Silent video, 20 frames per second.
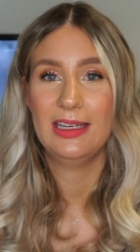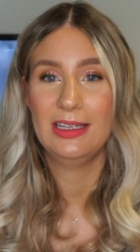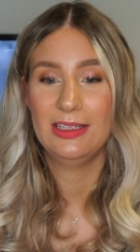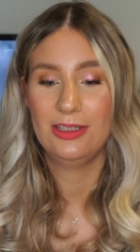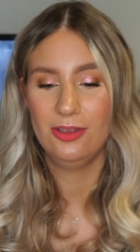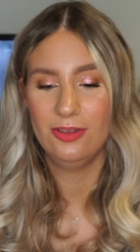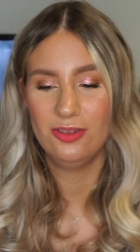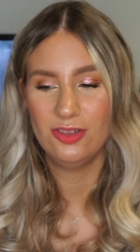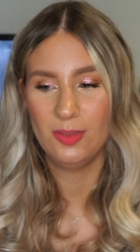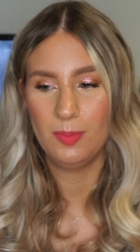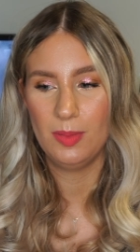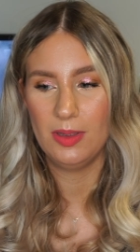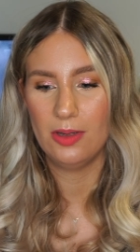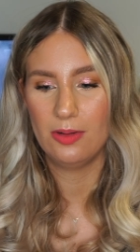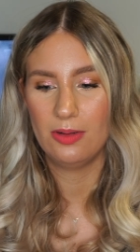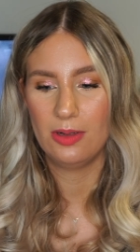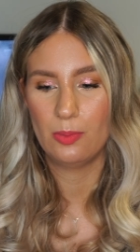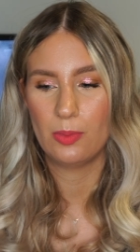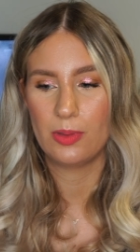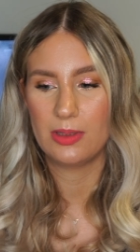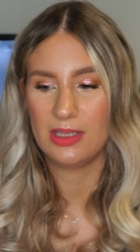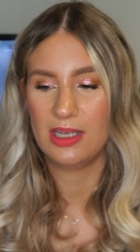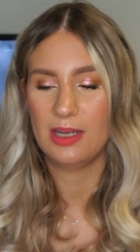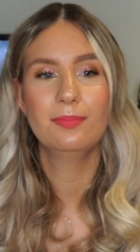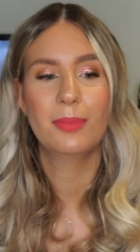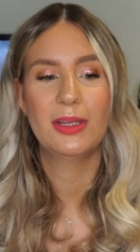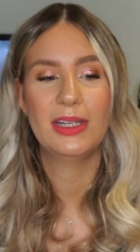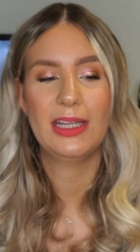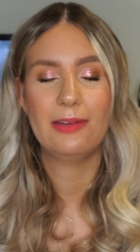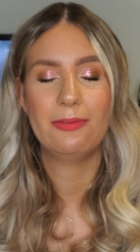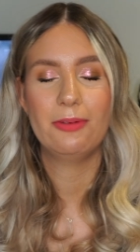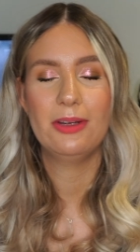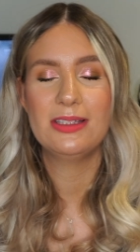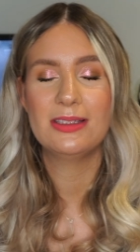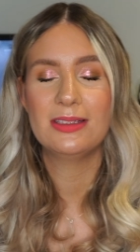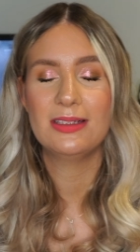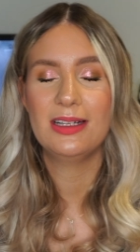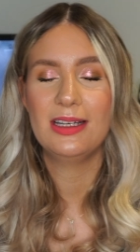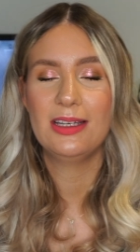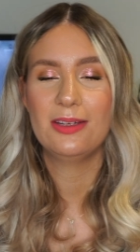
It used to be only one year, but they have recently